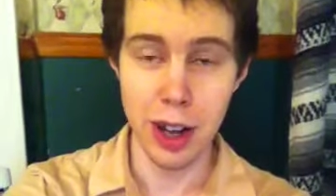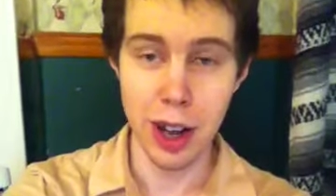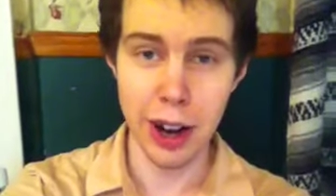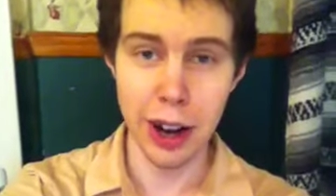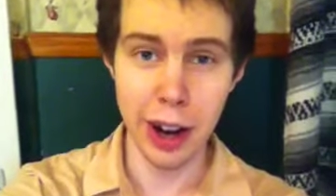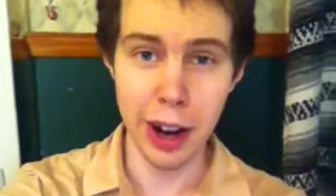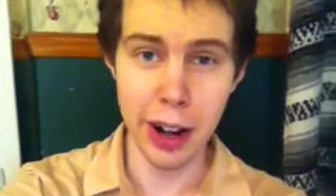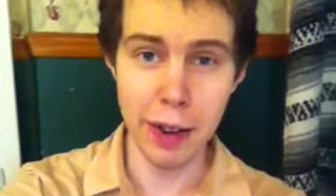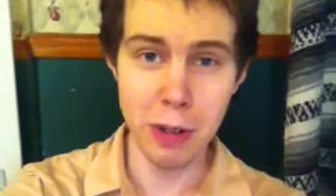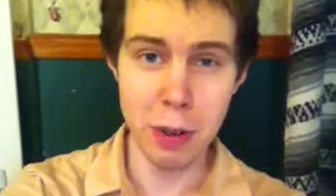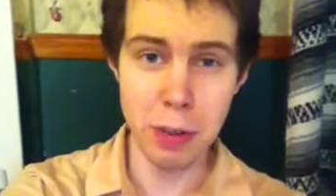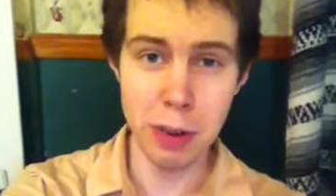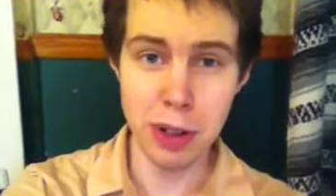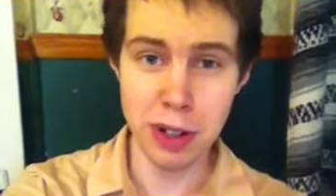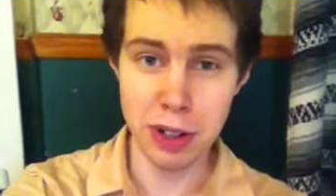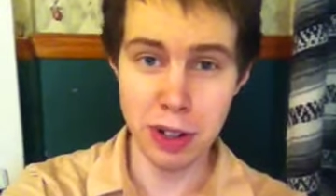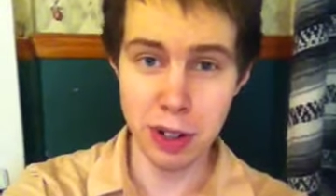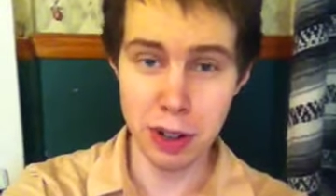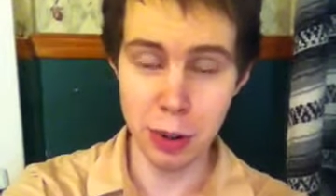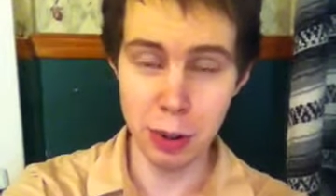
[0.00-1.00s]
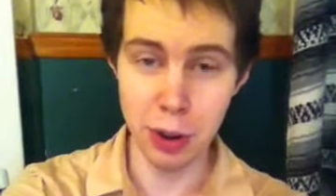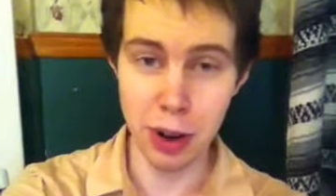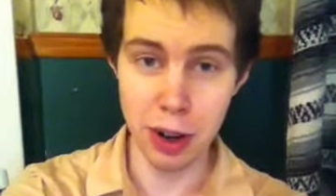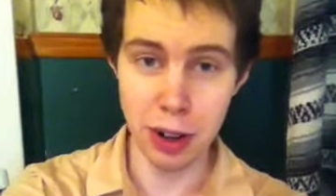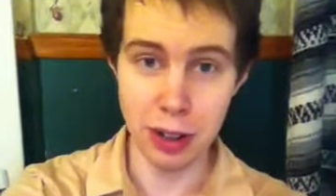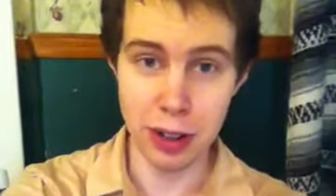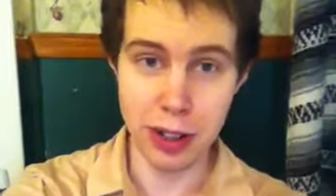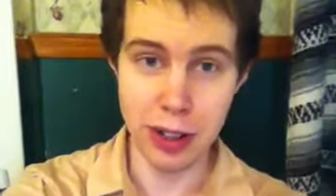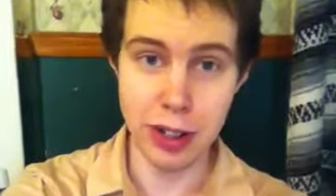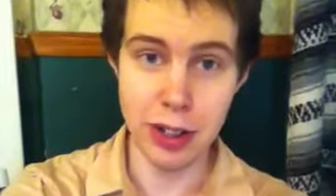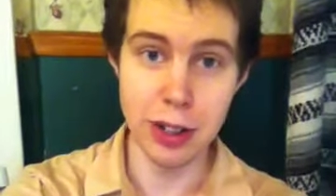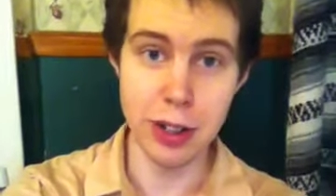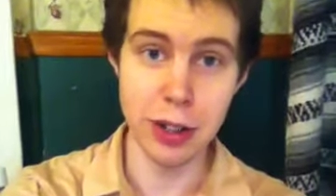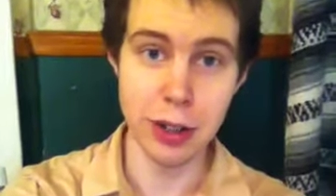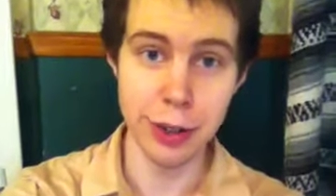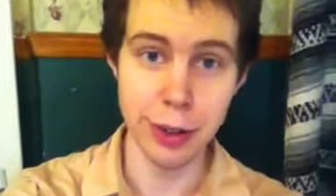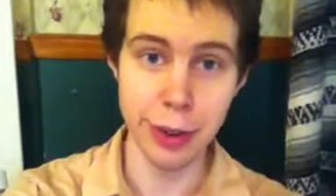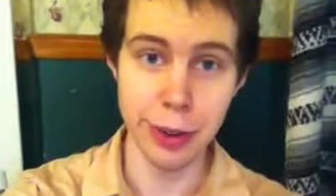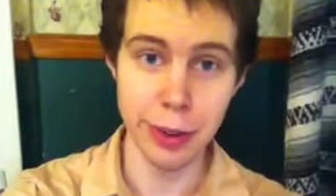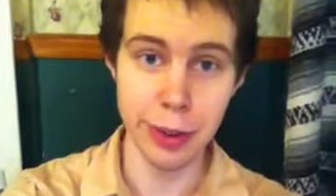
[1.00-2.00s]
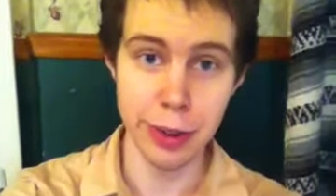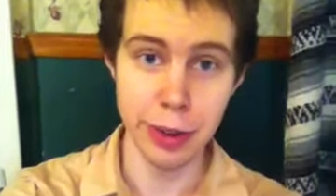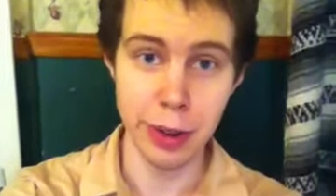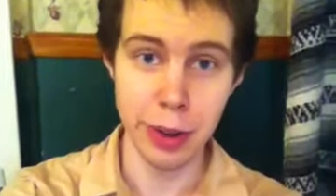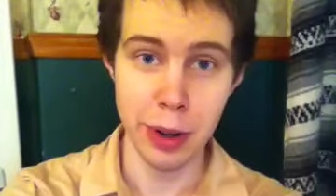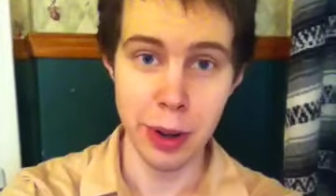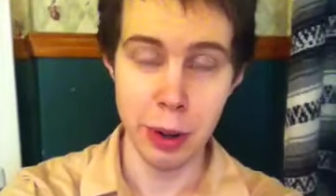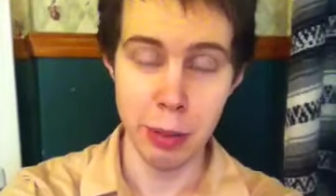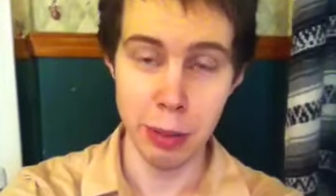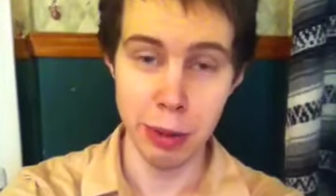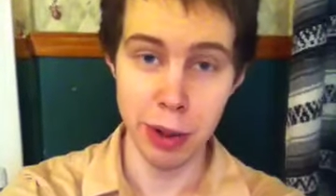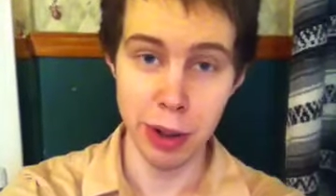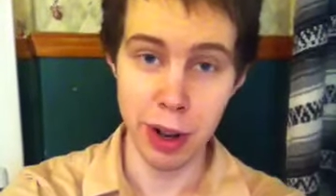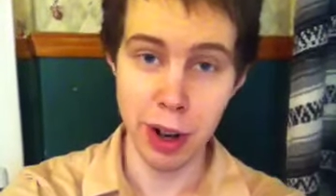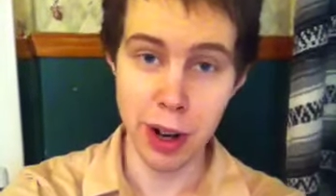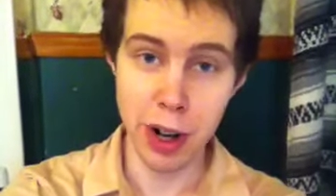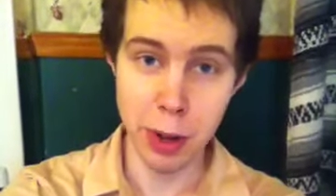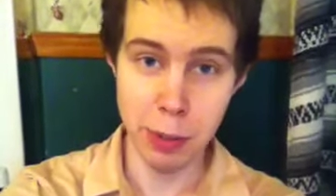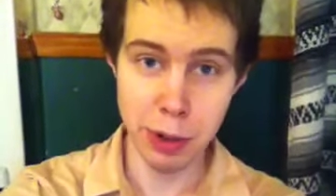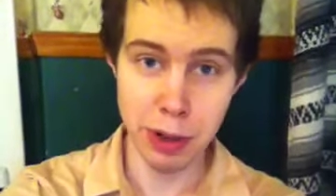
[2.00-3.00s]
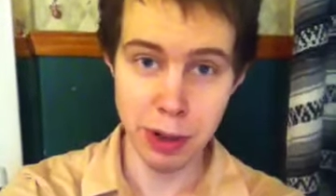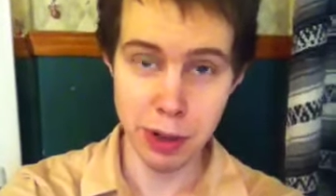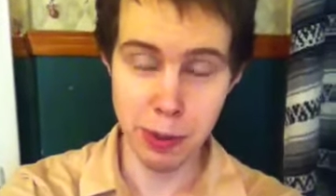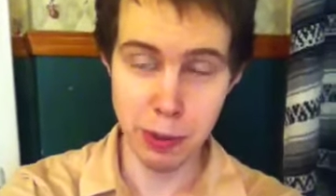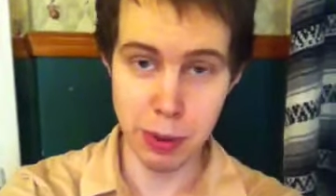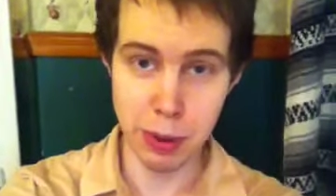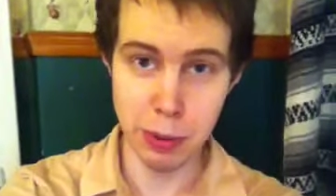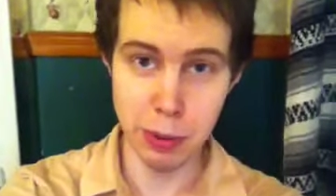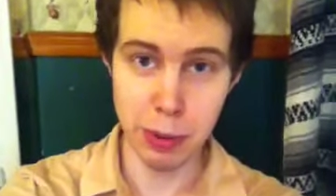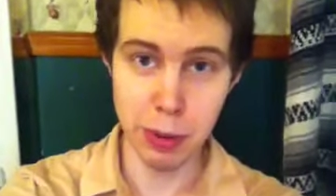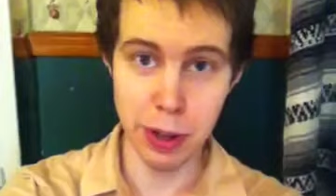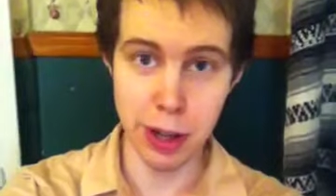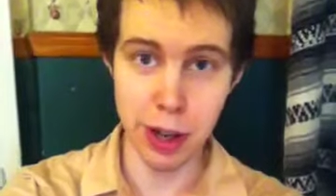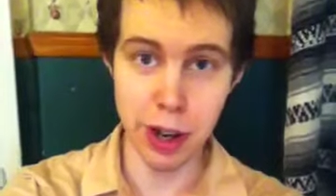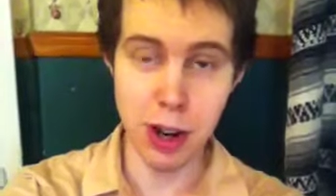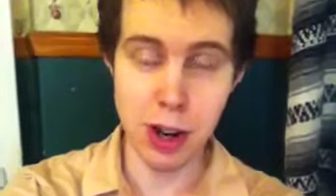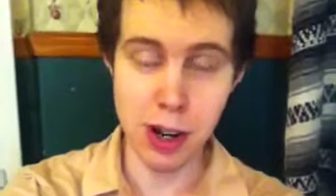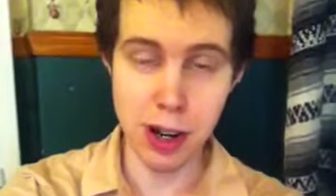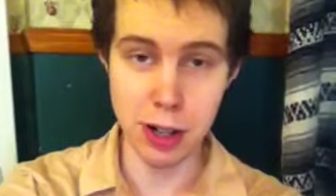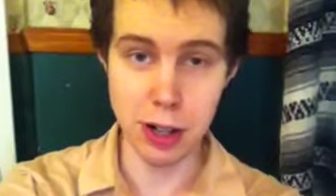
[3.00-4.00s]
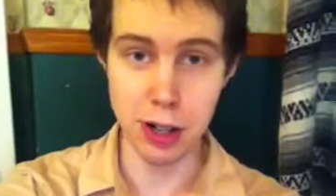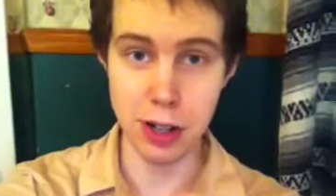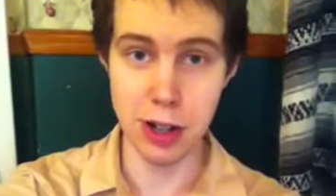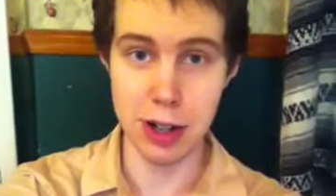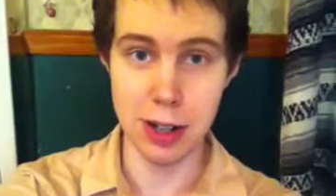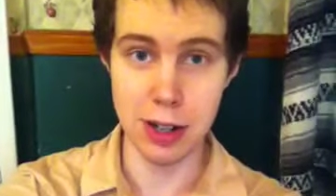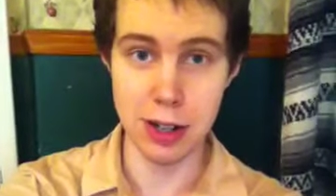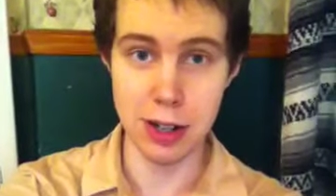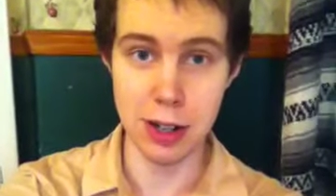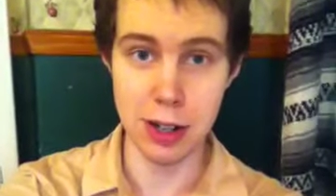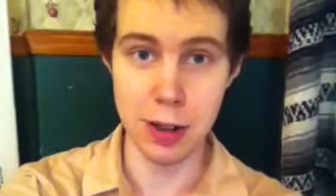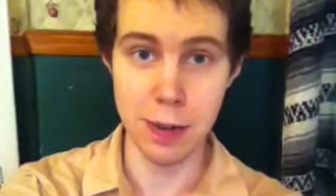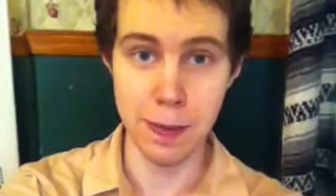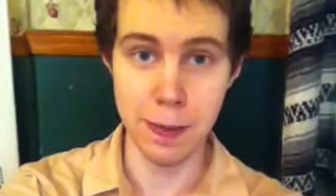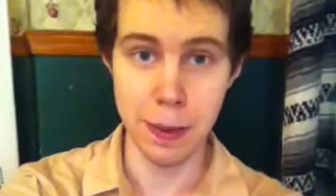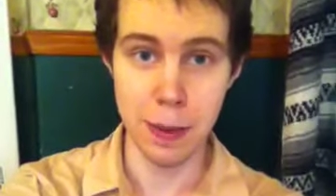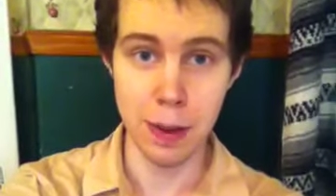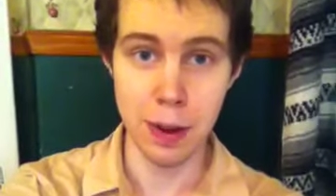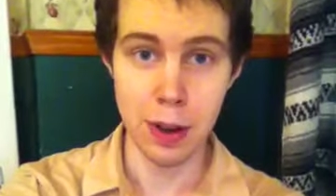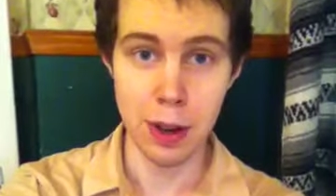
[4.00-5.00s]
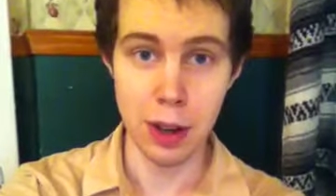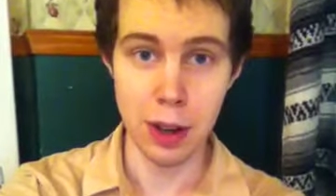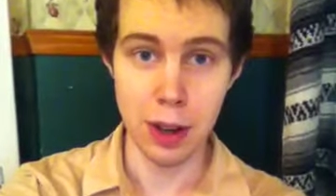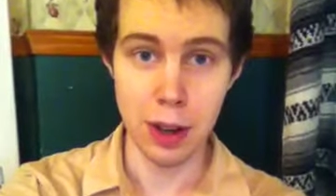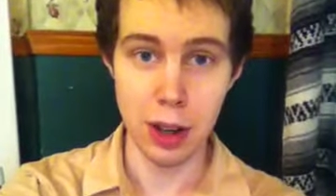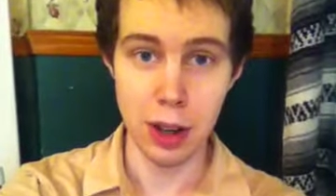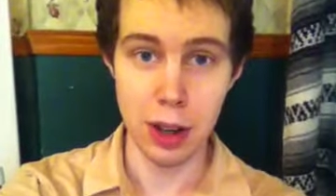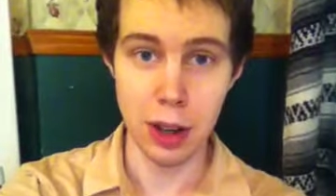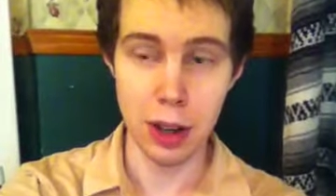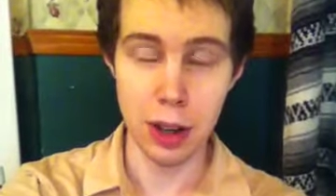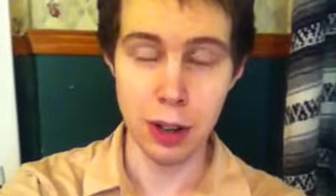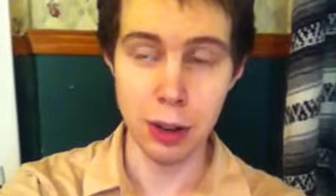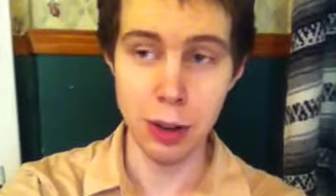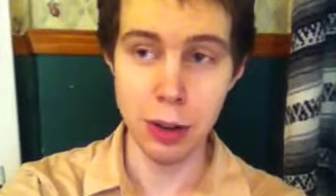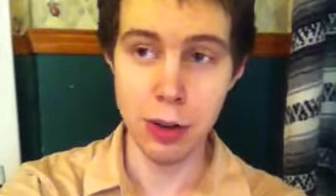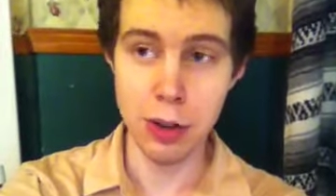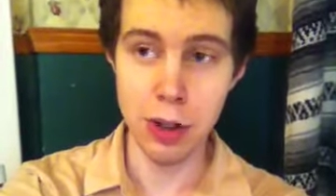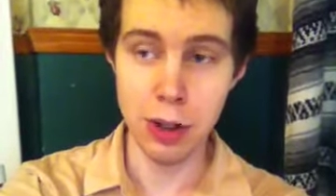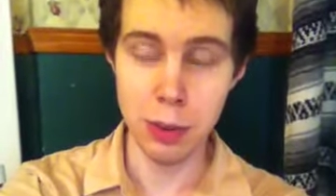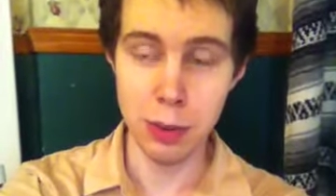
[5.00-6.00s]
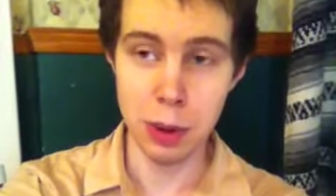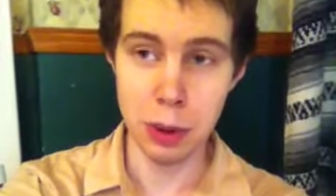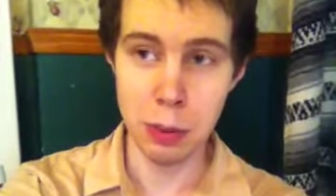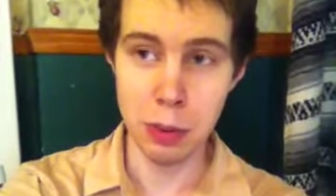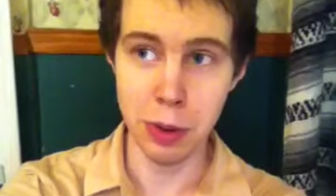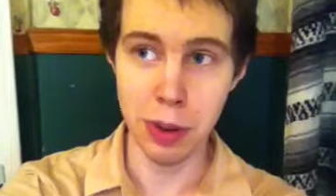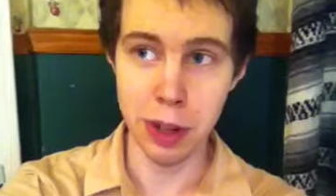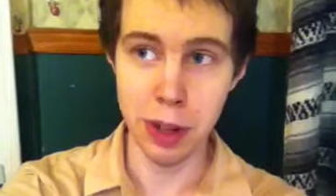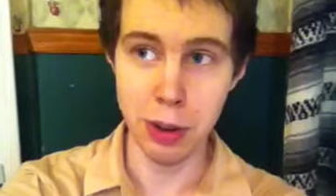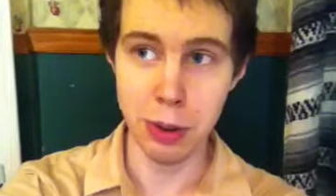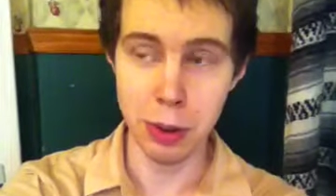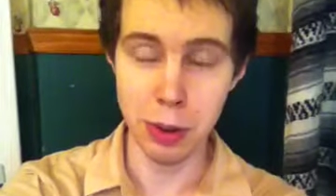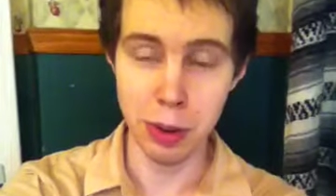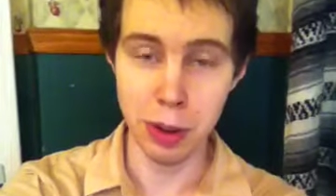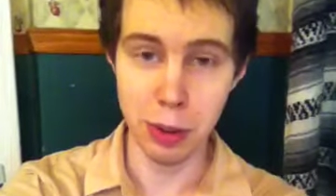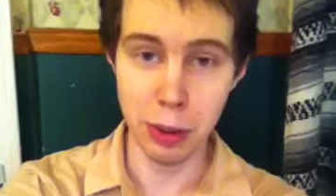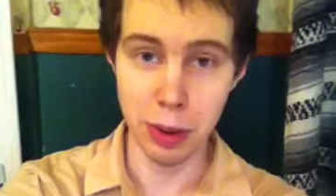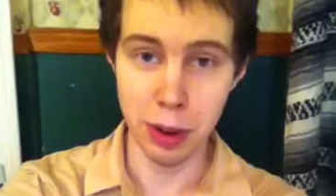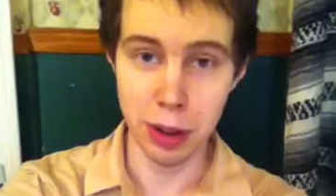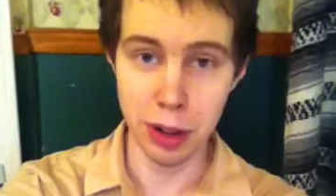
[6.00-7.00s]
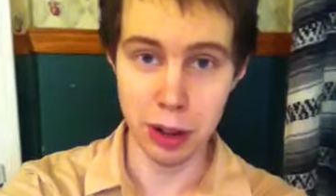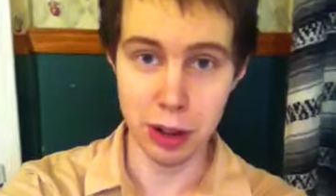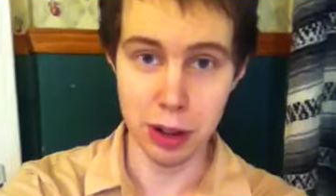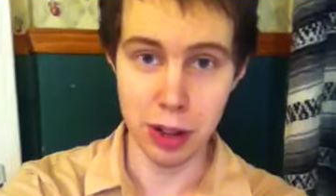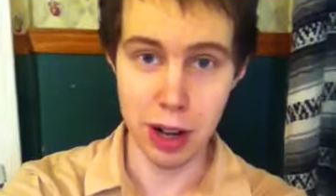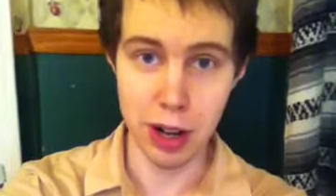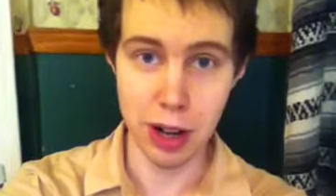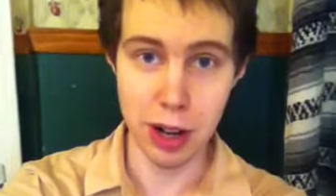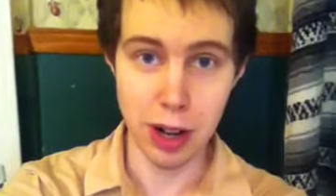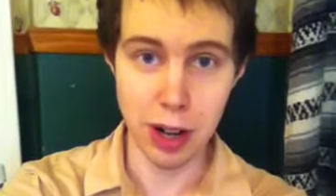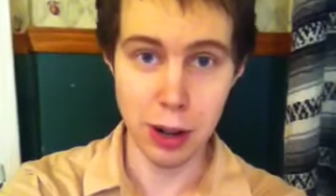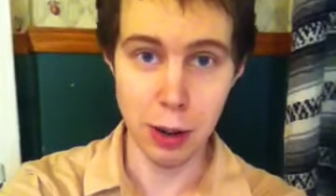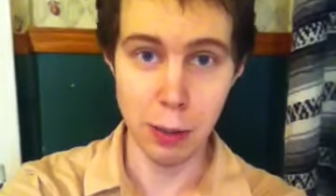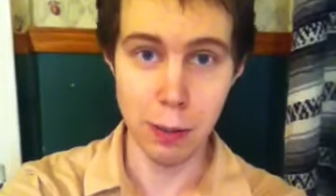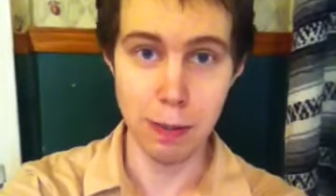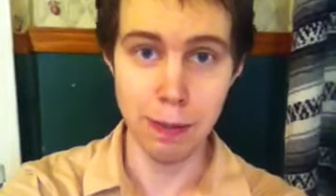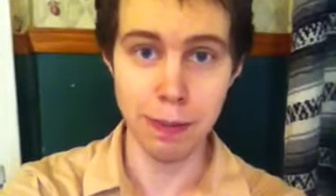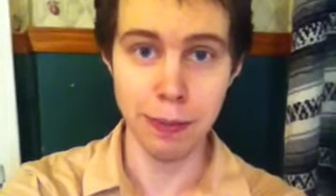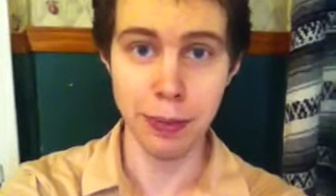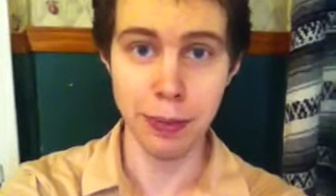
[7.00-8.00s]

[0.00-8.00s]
And not everybody's going to want to listen to you, but there are going to be some people that are interested, and those are the people that you really want to try to help.